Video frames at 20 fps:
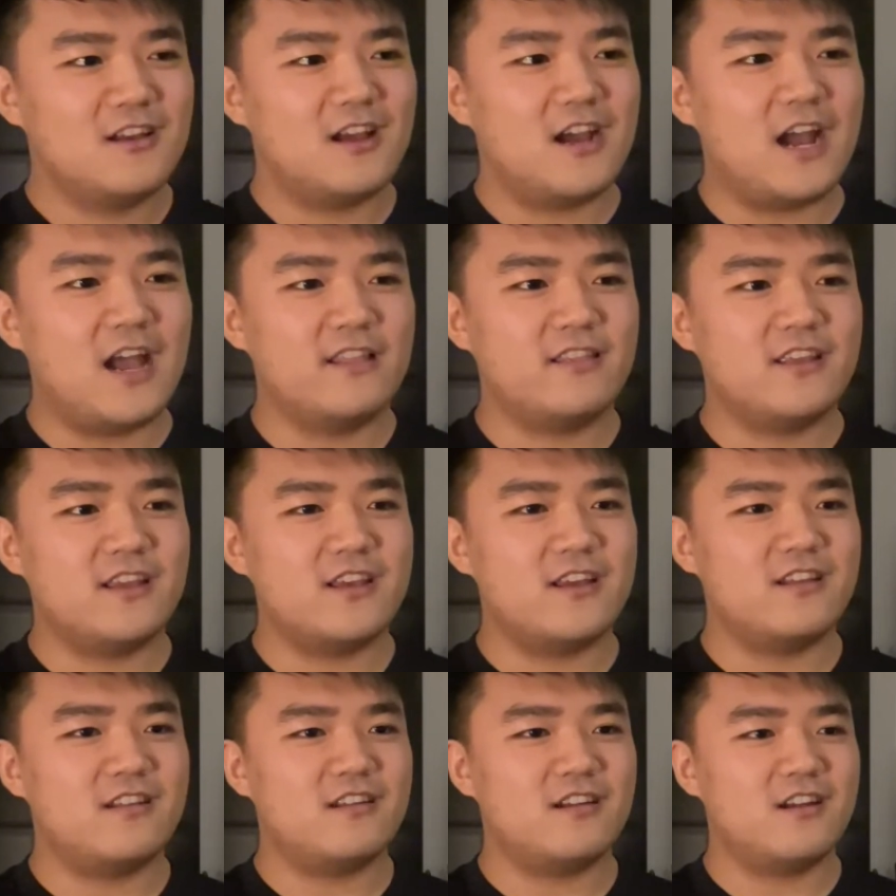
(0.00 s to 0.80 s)
I
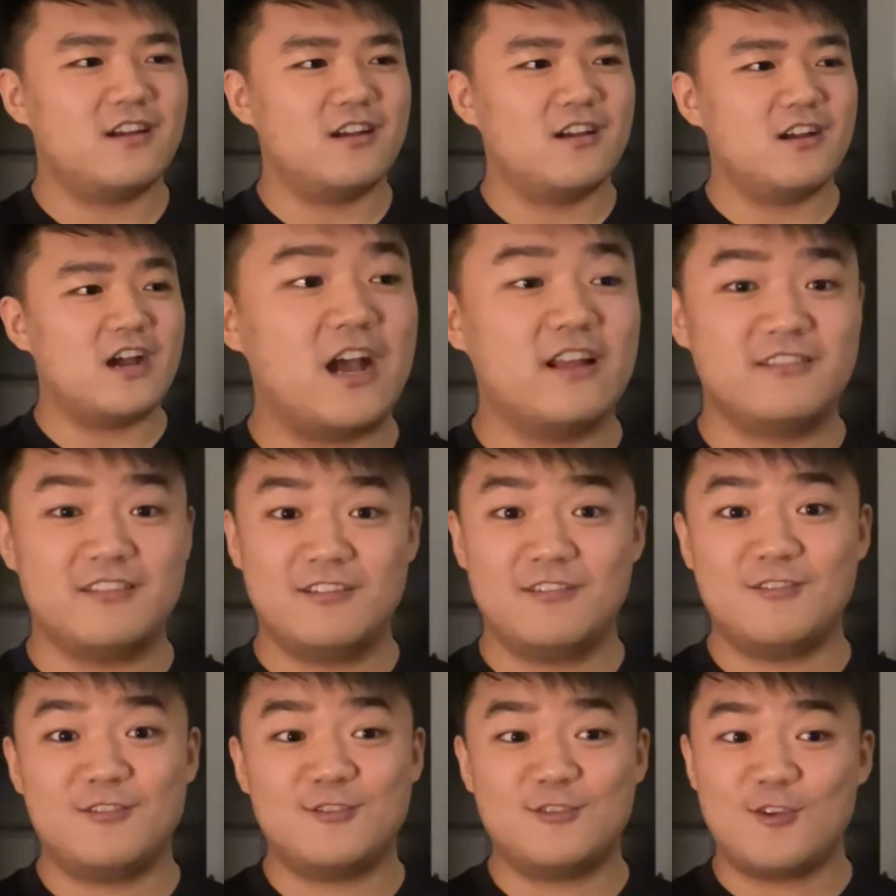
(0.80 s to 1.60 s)
did
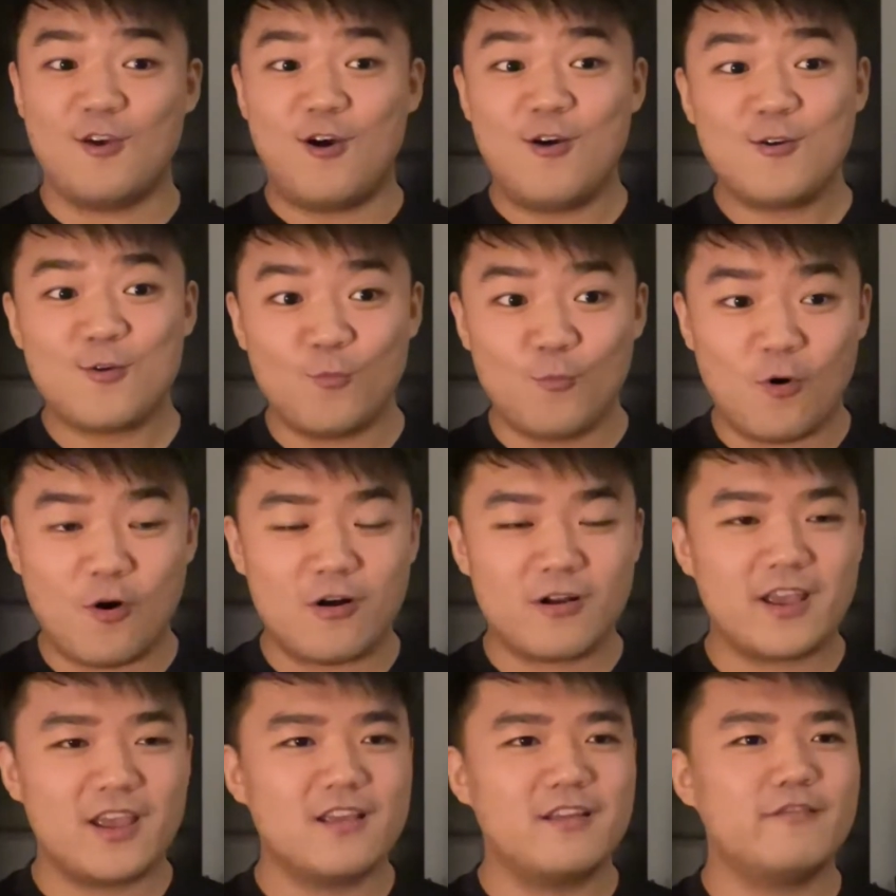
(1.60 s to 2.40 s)
dog
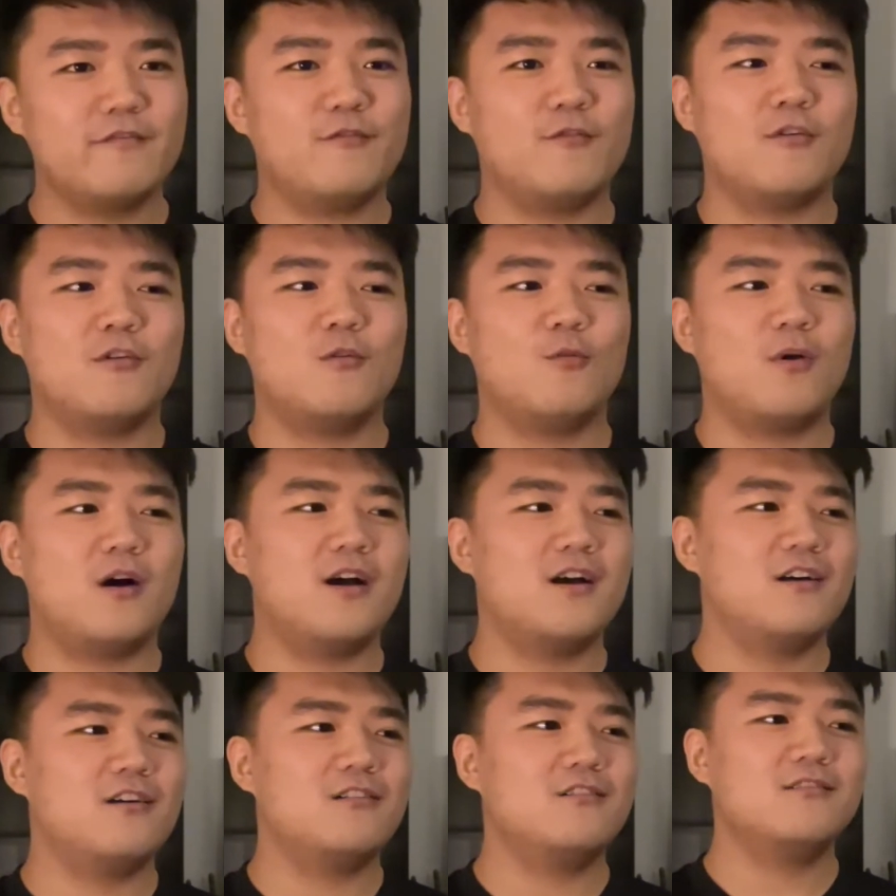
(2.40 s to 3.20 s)
walking for a
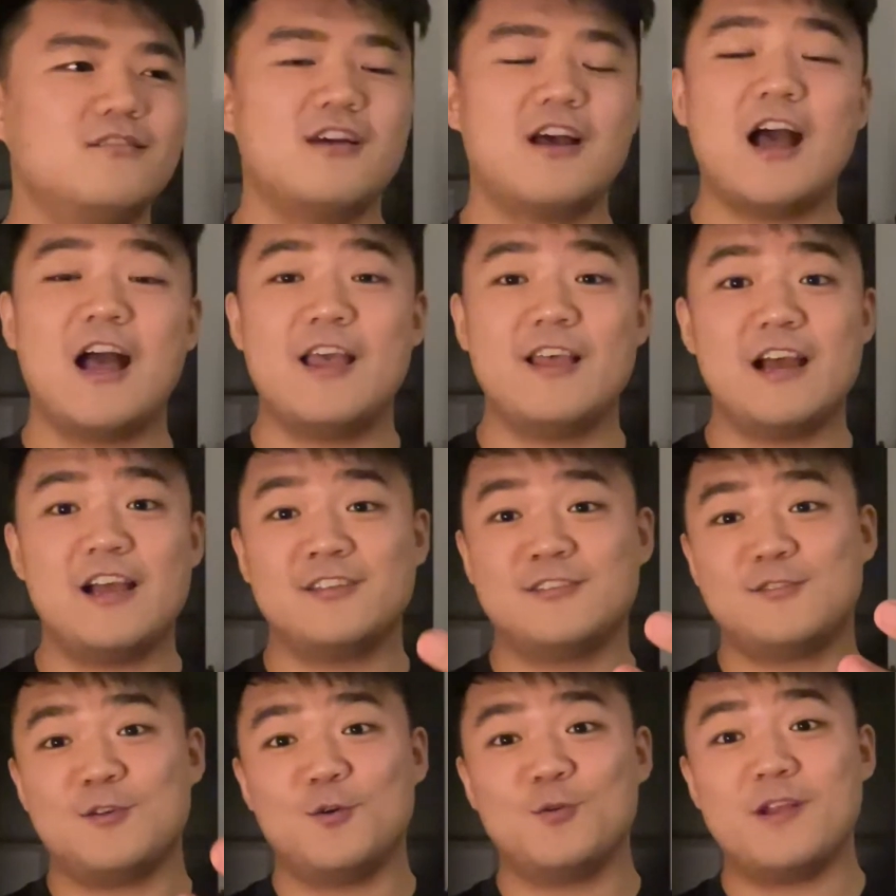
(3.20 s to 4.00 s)
while. I
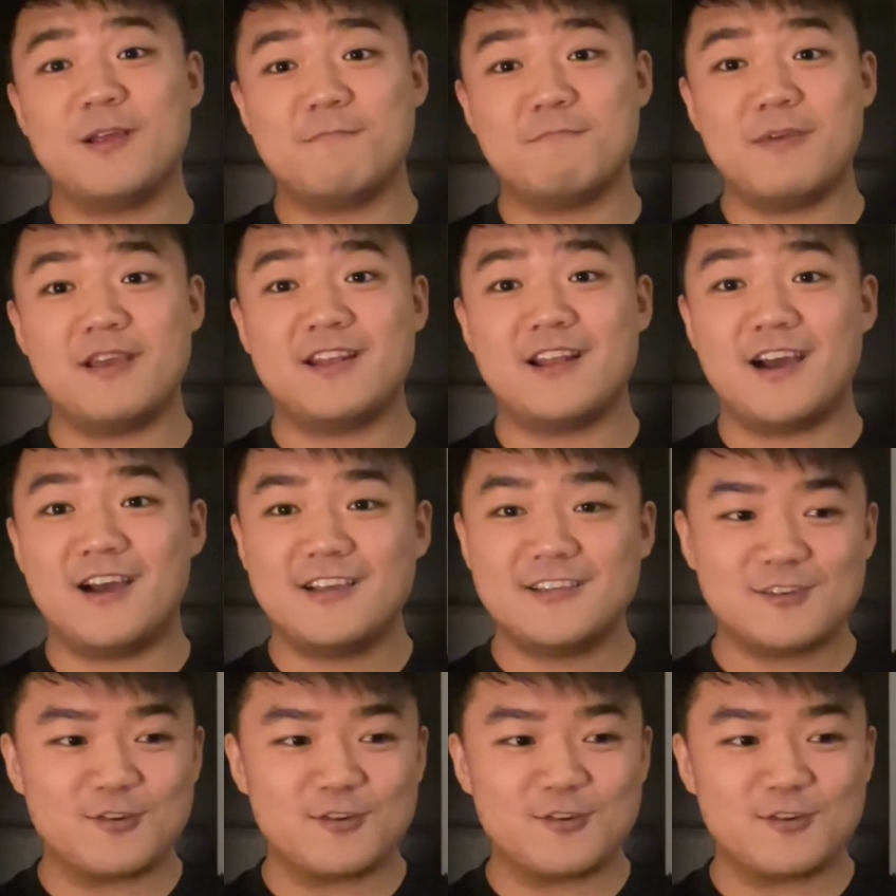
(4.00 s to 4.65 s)
sold and made ice